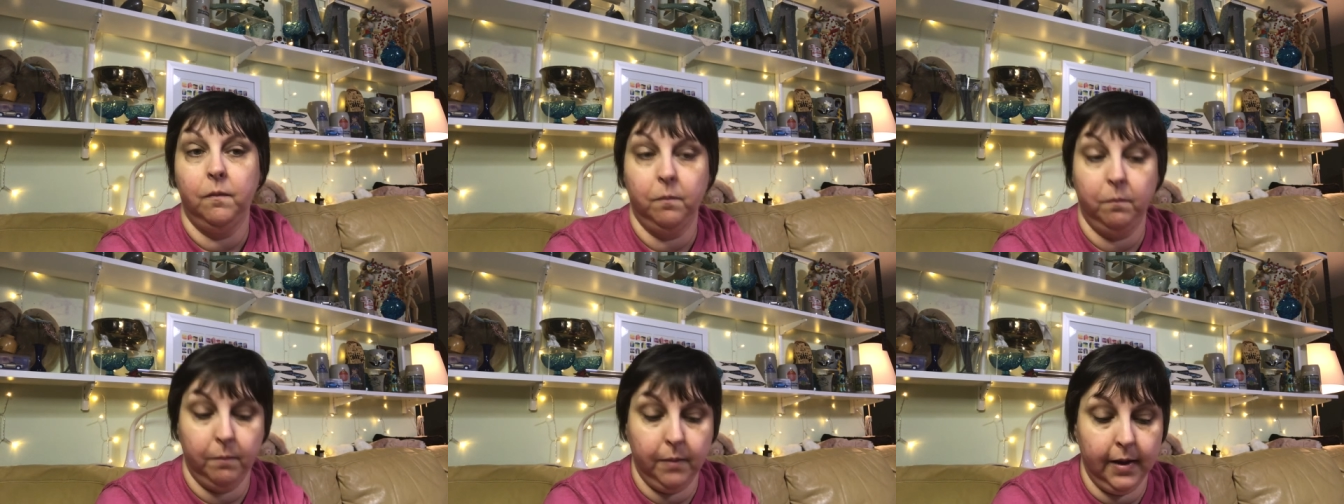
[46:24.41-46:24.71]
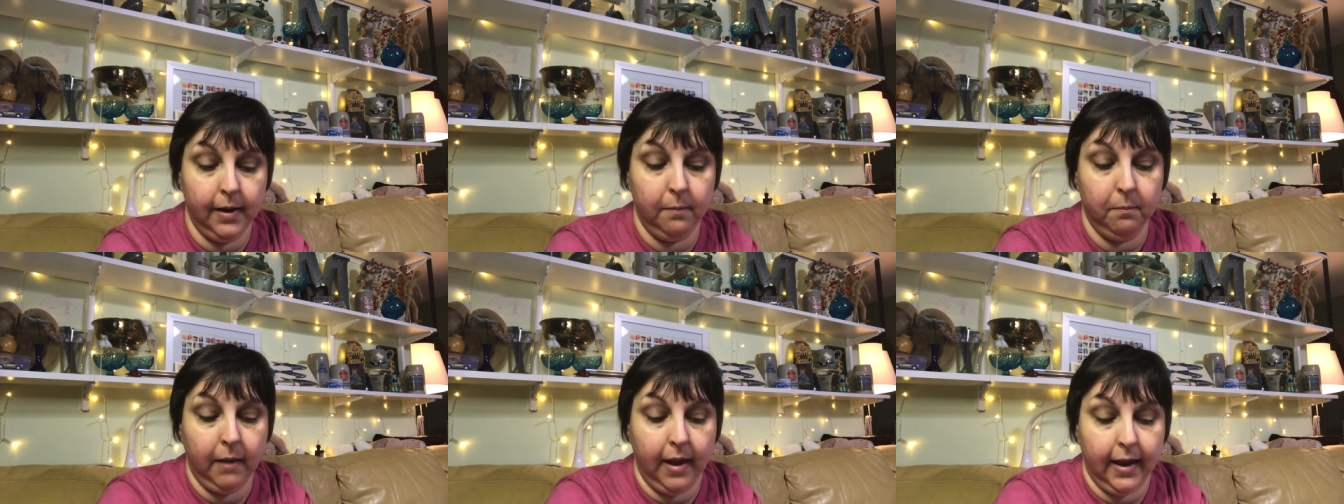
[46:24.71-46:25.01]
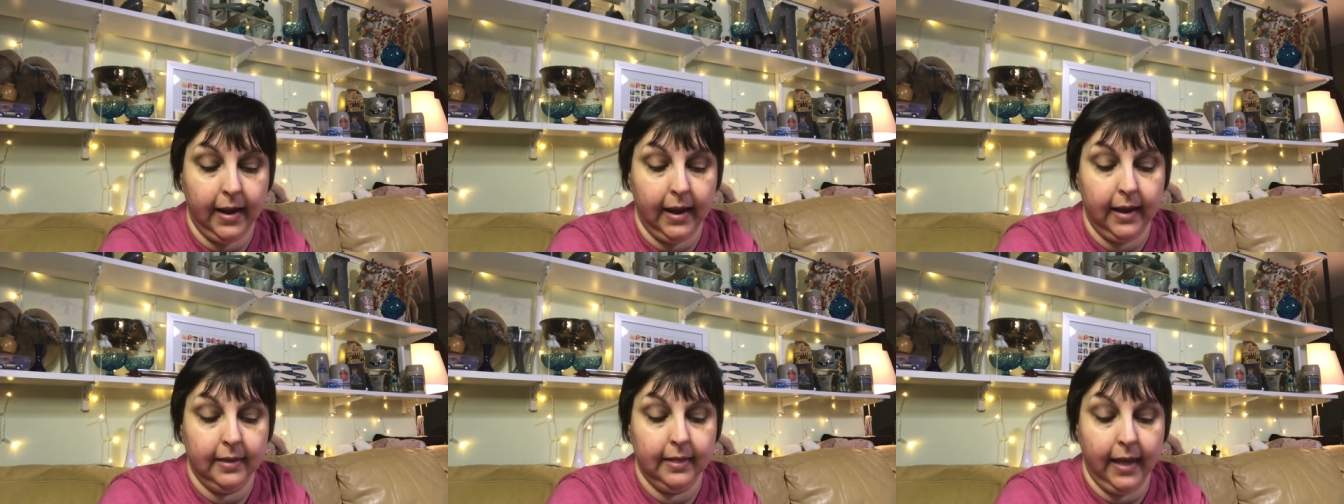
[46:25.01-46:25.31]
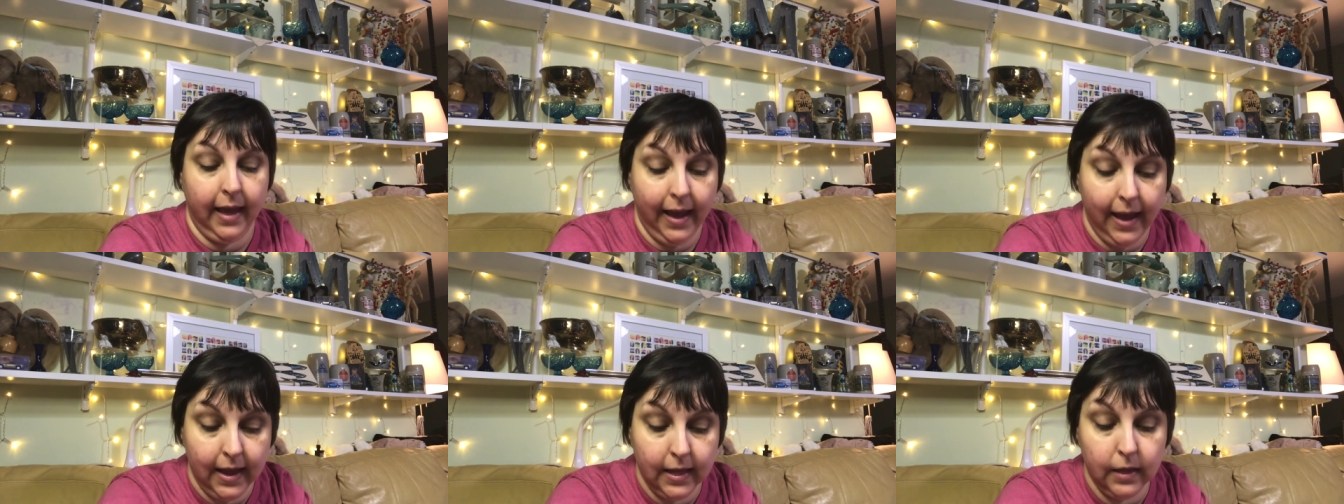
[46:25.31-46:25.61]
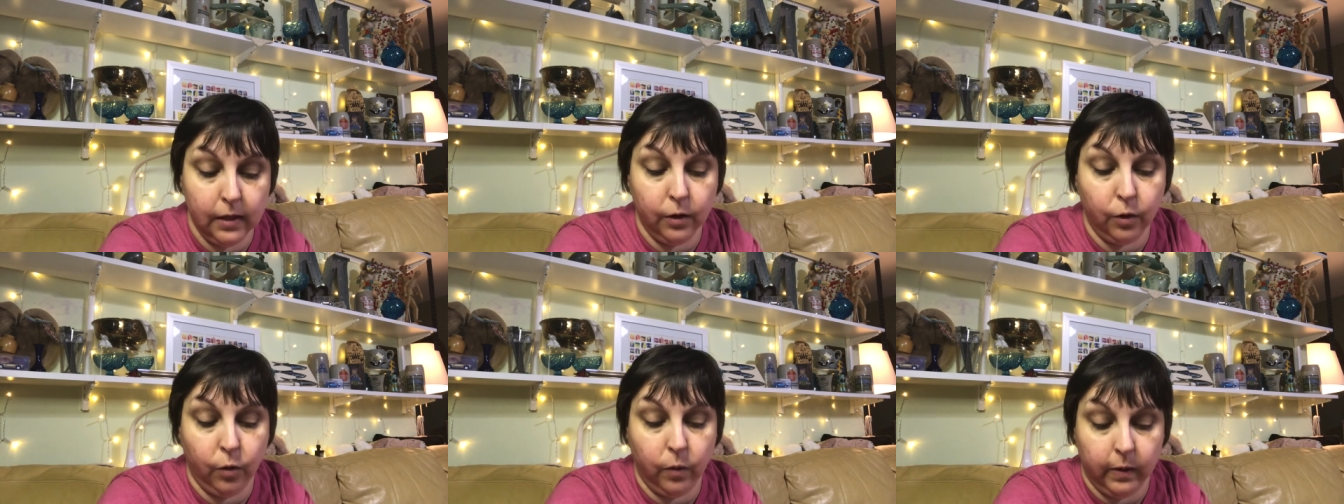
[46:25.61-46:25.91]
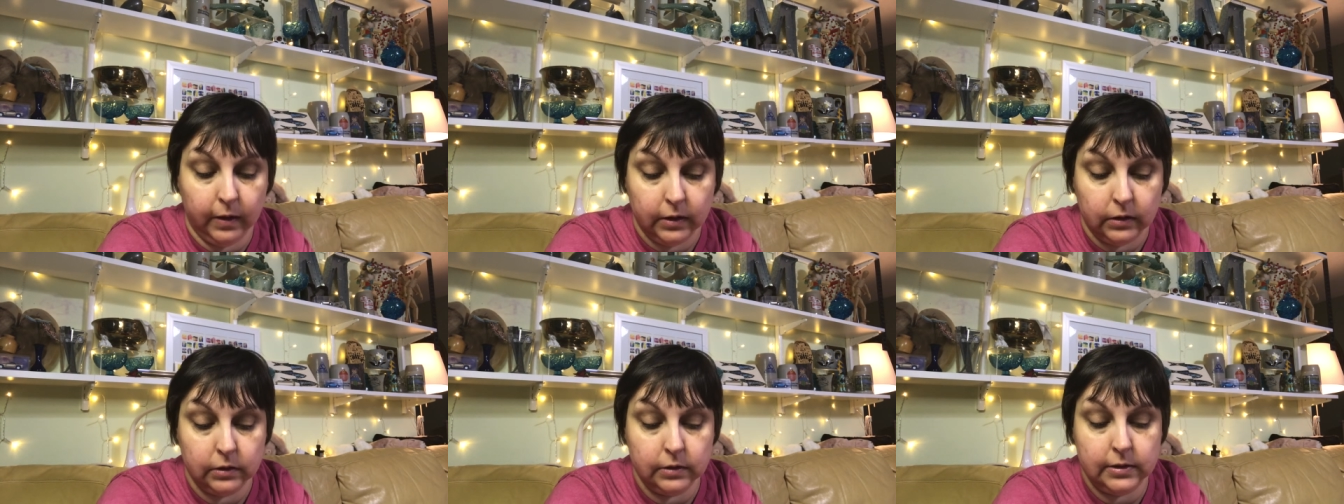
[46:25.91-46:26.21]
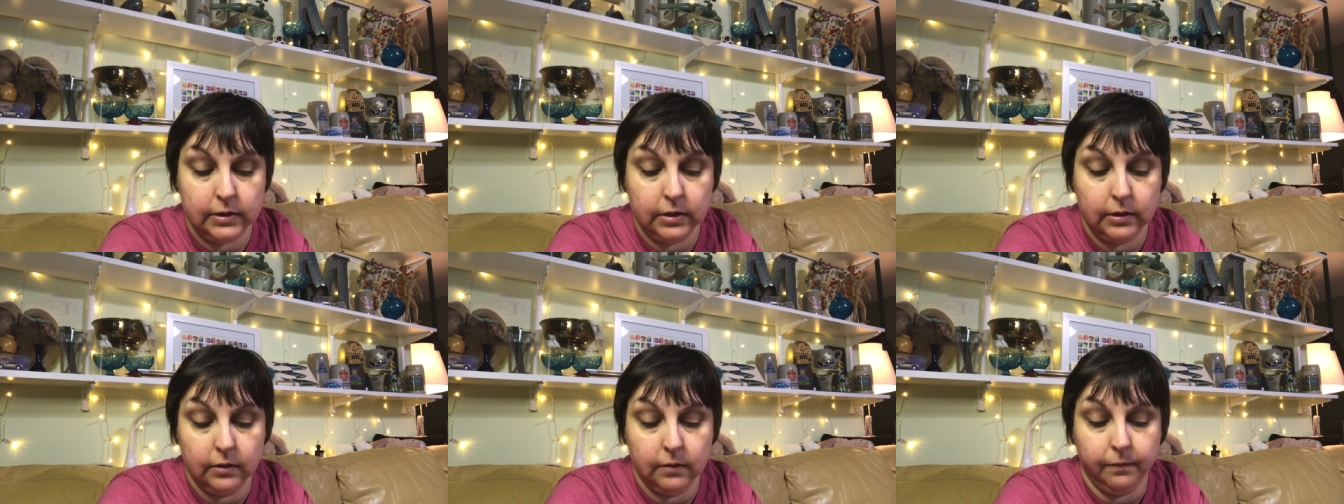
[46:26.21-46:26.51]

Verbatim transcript: be making the halo quilt